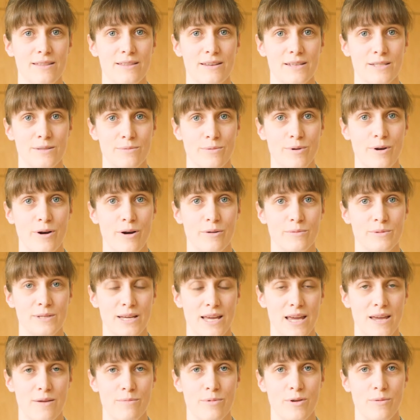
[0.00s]
this will help to
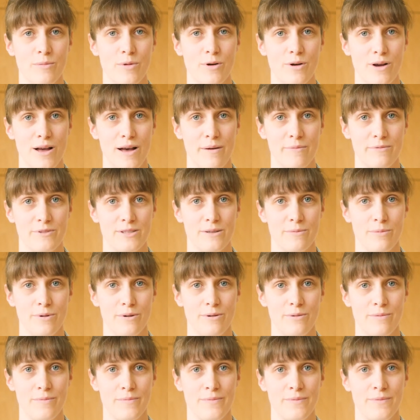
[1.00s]
keep you more
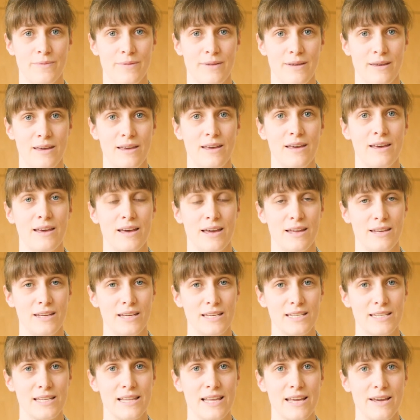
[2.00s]
comfortable.
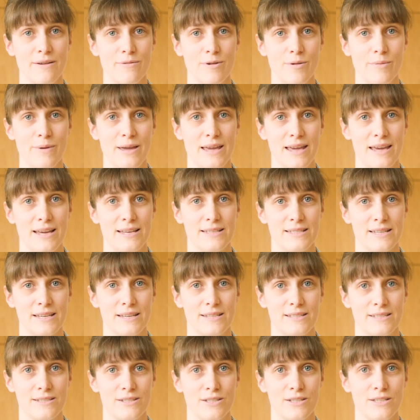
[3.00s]
Initially it will be
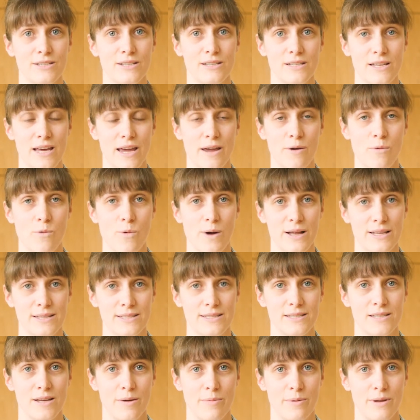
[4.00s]
easiest just to take one
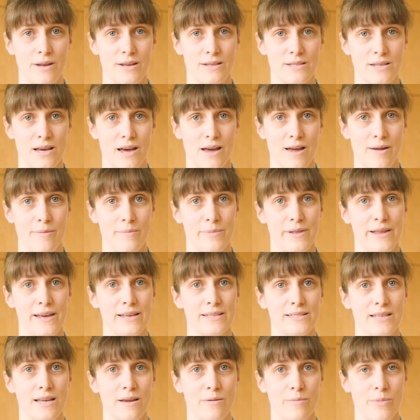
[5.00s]
step at a time,
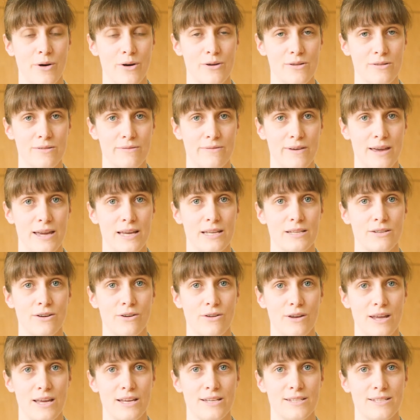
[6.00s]
placing both feet
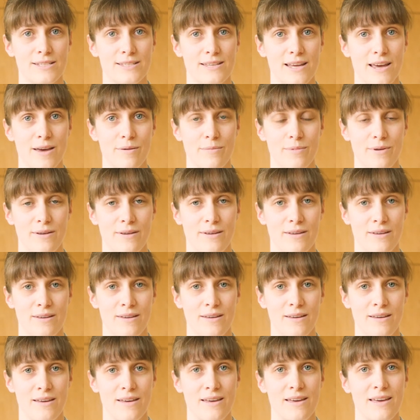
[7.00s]
on each step.
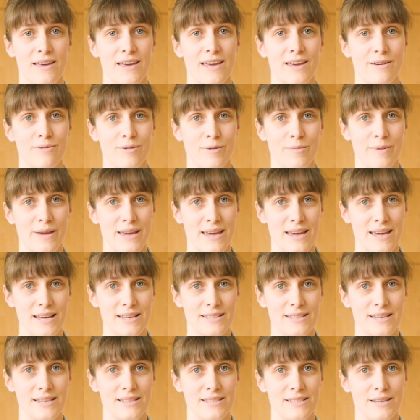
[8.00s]
It will be
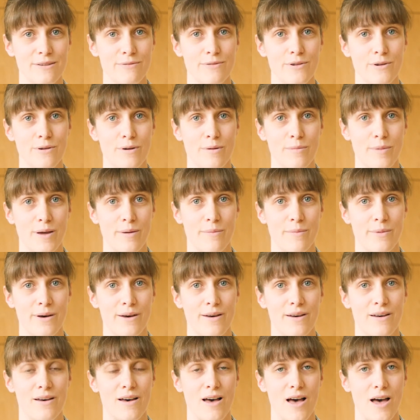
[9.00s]
easiest if you
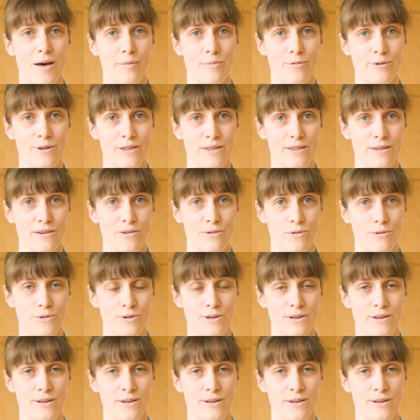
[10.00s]
remember up with the good